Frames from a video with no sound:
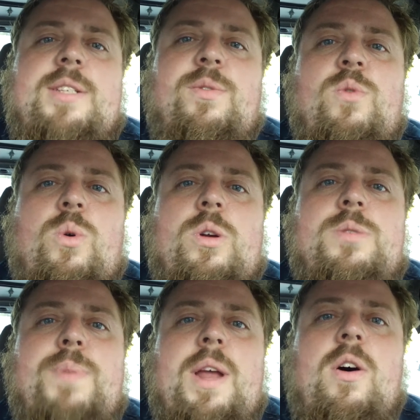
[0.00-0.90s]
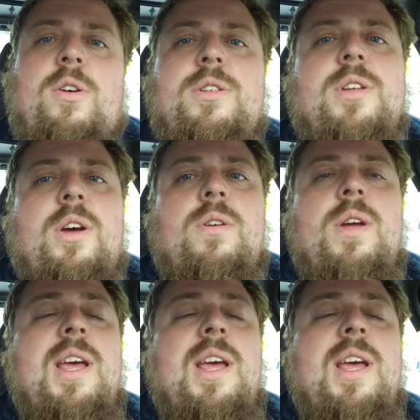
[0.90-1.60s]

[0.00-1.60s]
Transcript: of course, but also